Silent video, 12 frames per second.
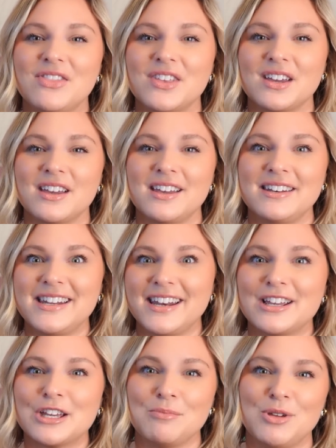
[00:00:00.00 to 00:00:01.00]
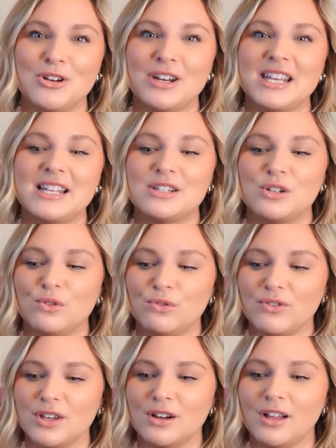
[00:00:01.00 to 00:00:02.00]
the knitting community to
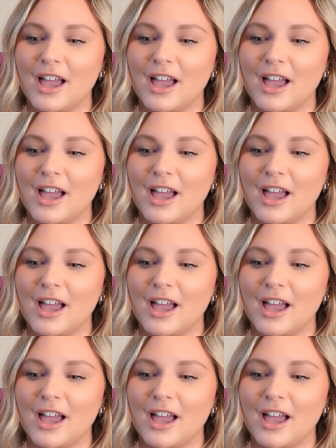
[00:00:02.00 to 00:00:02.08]
feel